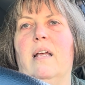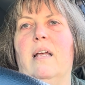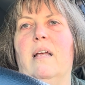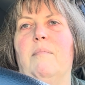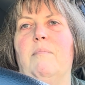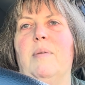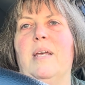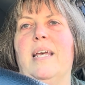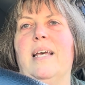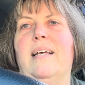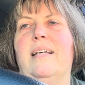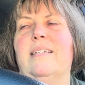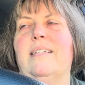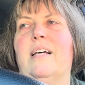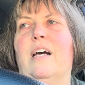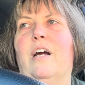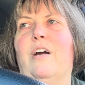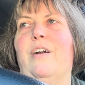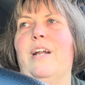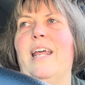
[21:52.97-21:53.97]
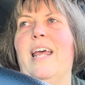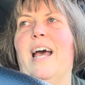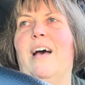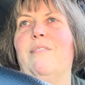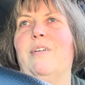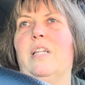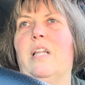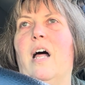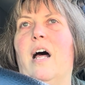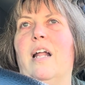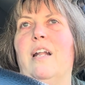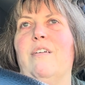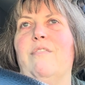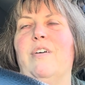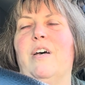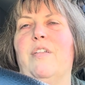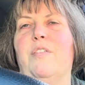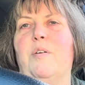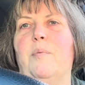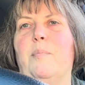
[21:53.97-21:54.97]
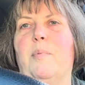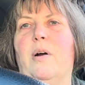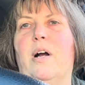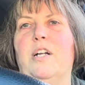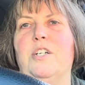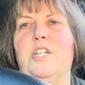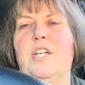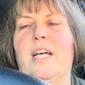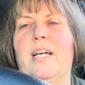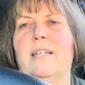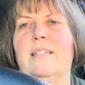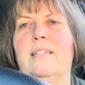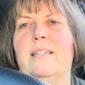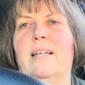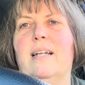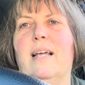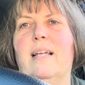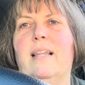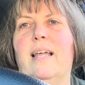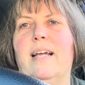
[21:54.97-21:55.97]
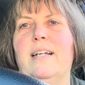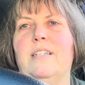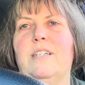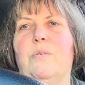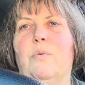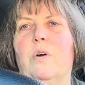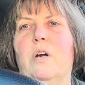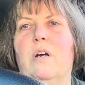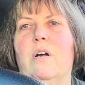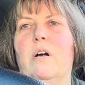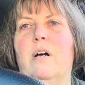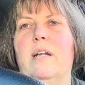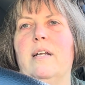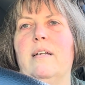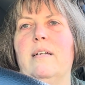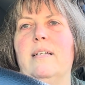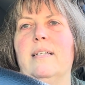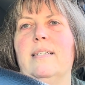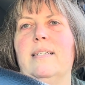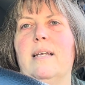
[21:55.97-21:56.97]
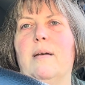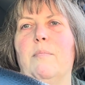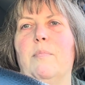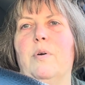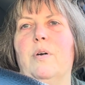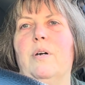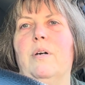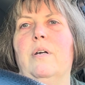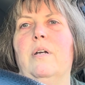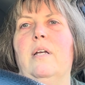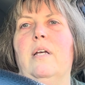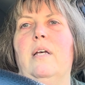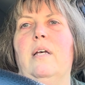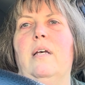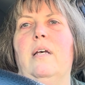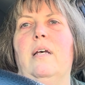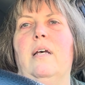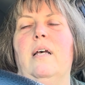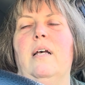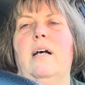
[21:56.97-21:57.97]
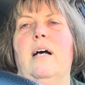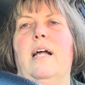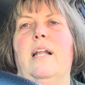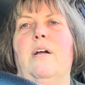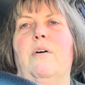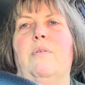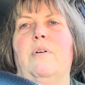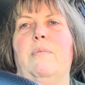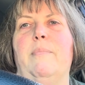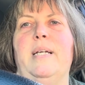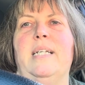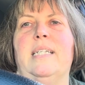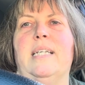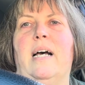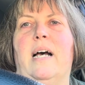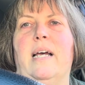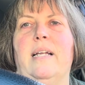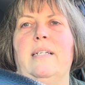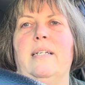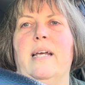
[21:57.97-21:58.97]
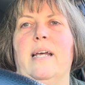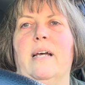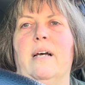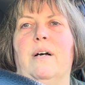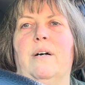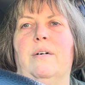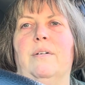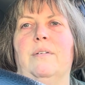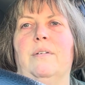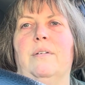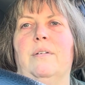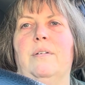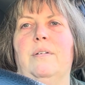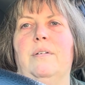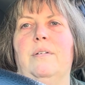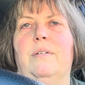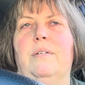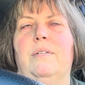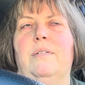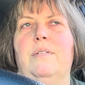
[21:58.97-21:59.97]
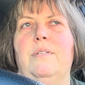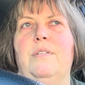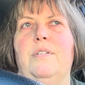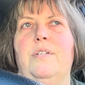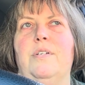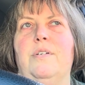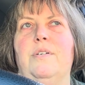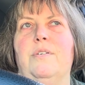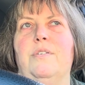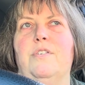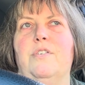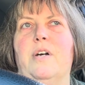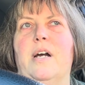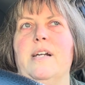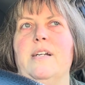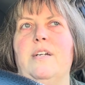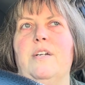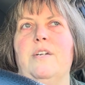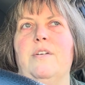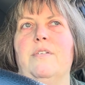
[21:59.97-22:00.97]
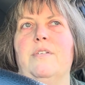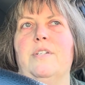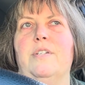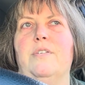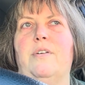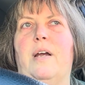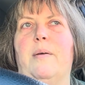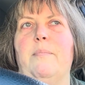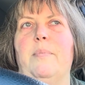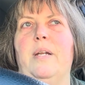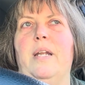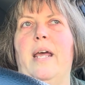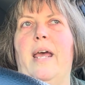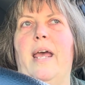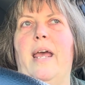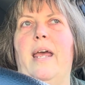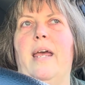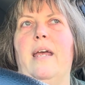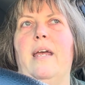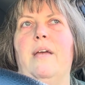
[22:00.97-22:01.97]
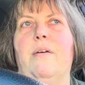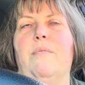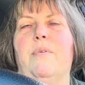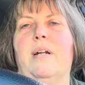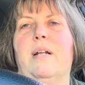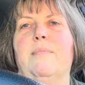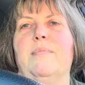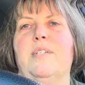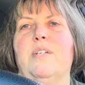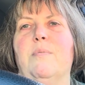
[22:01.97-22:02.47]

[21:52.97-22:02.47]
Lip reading: because I already have a lot of other projects that I like to work on in December. I don't want to be tied down to trying to do a stripe a day when I'm so